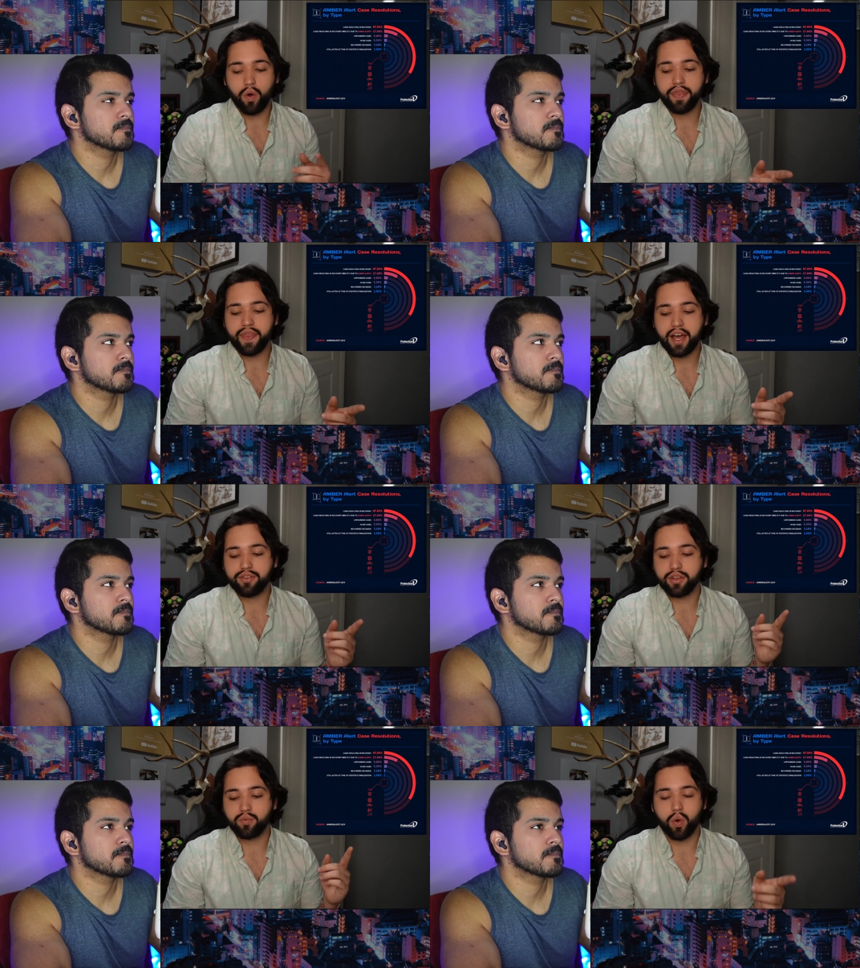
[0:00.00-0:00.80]

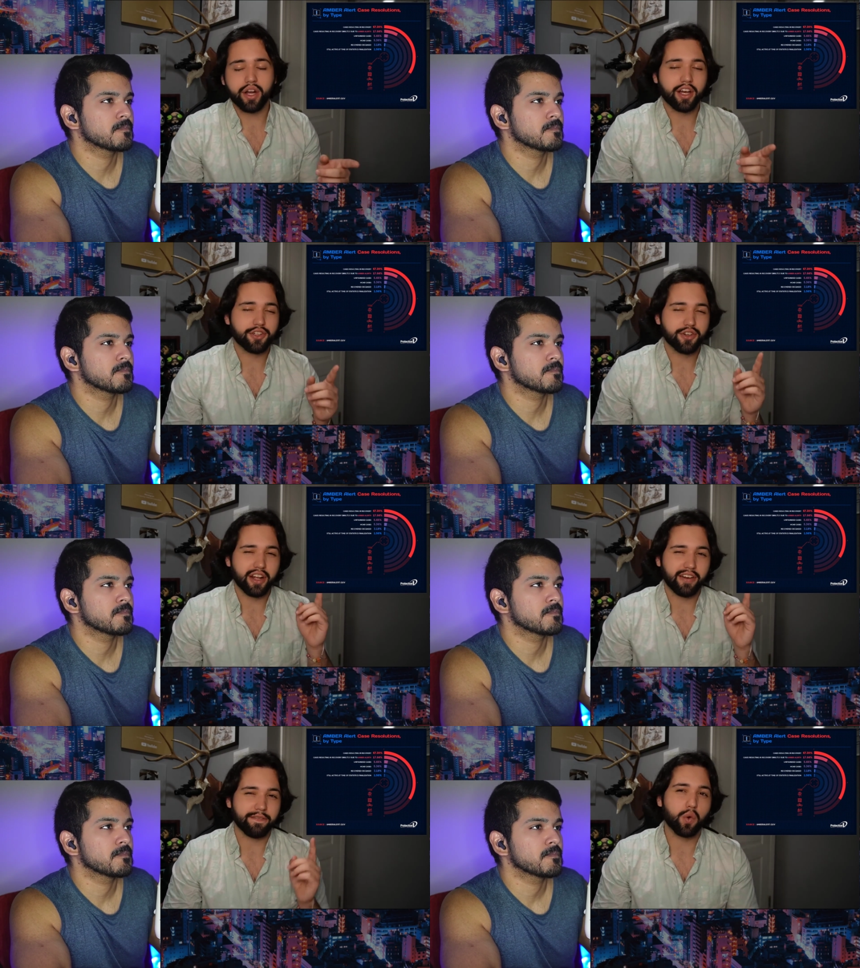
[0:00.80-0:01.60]

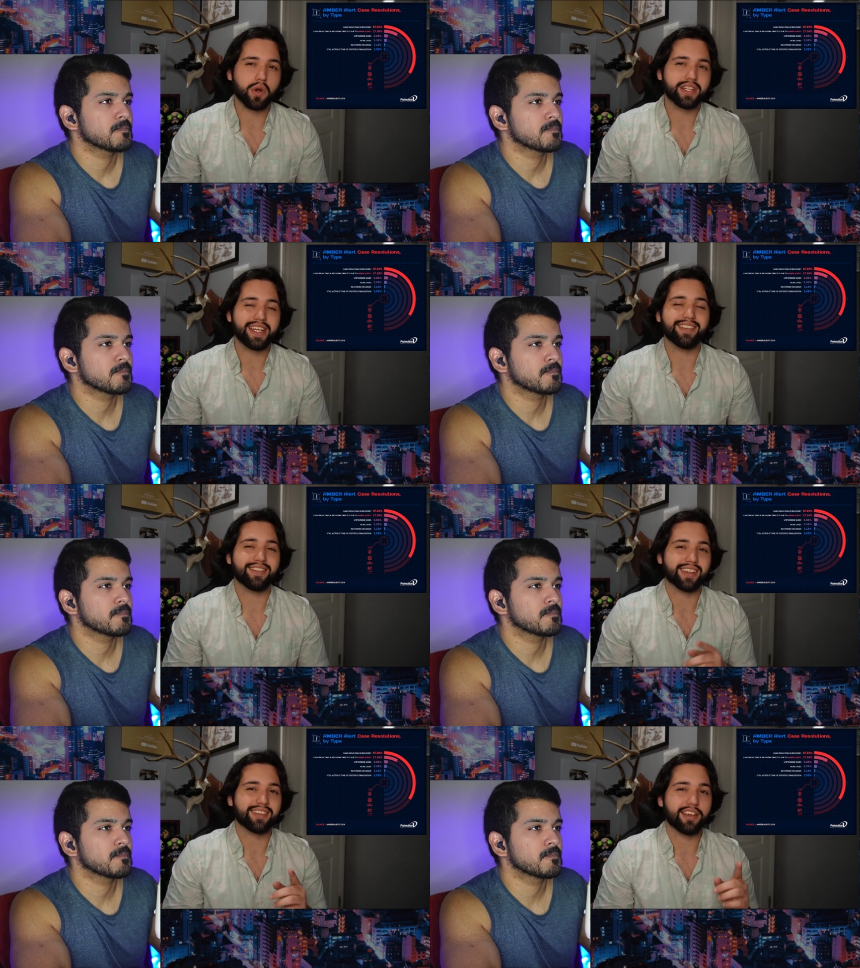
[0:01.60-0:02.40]

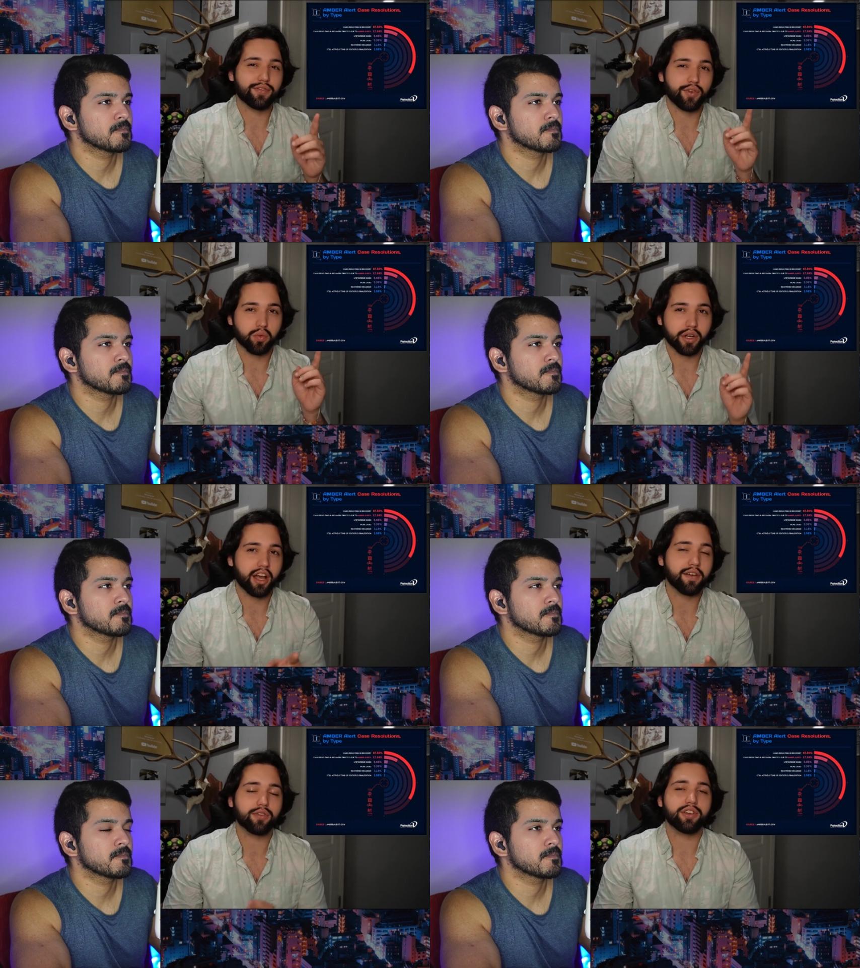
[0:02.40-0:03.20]
Speaker 1: 1,114 successful
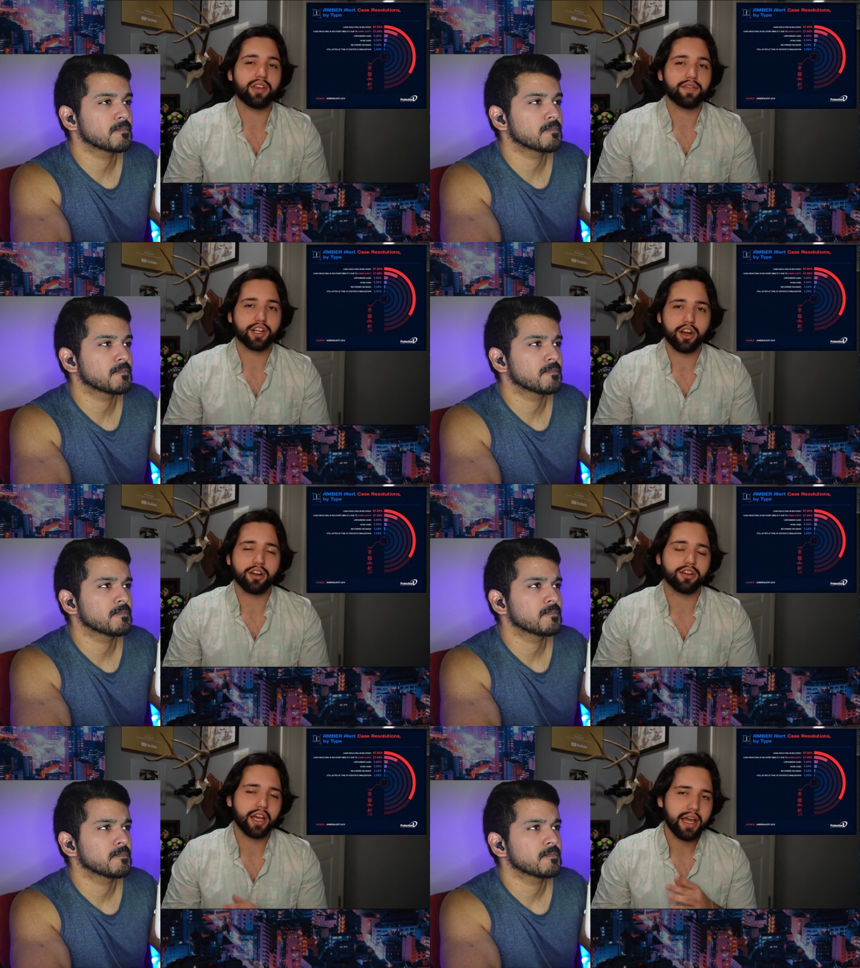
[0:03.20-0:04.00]
recoveries have
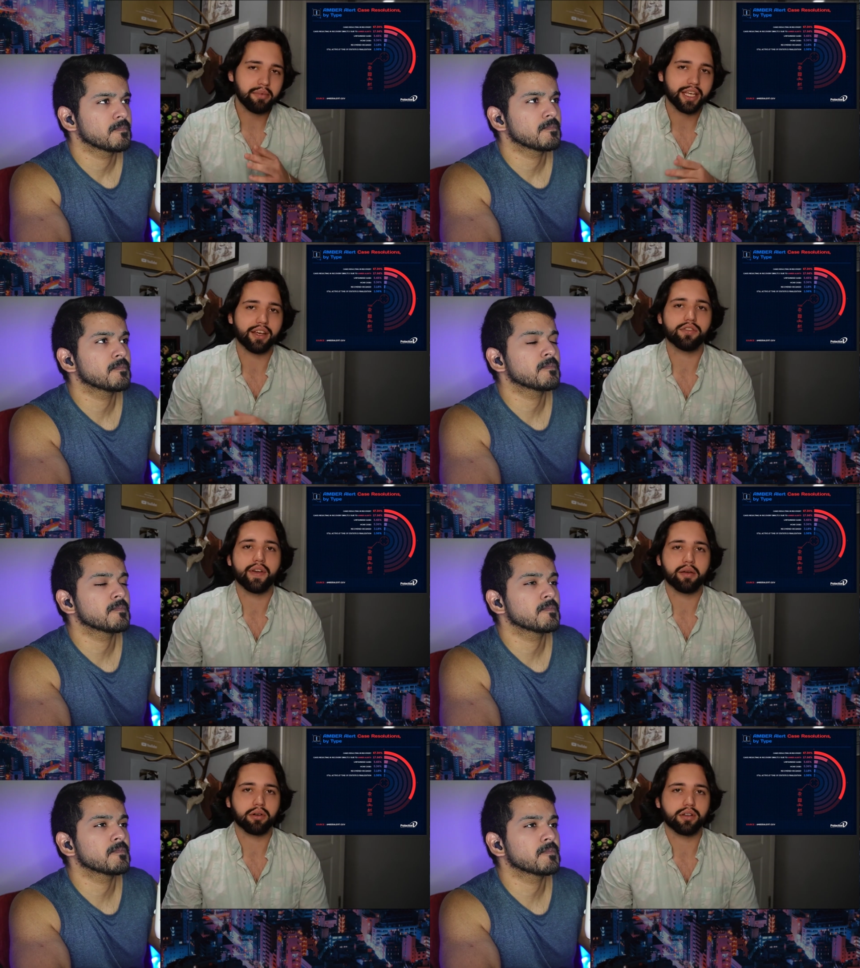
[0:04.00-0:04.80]
occurred
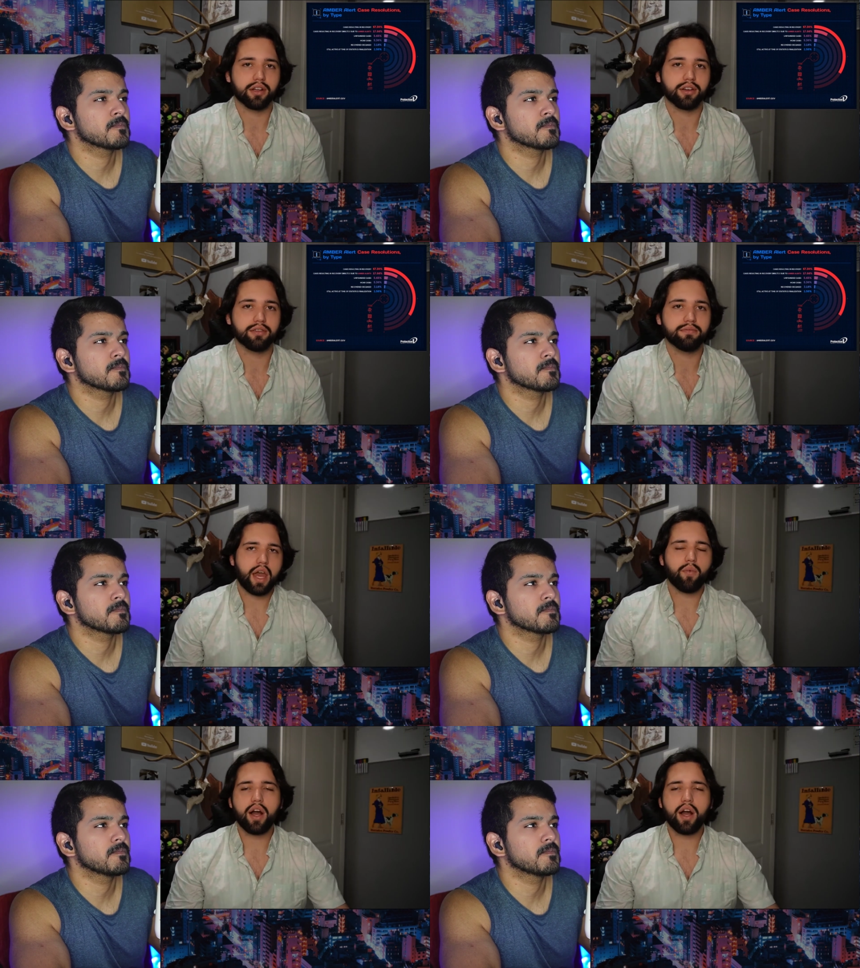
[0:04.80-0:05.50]
because of Amber Alert.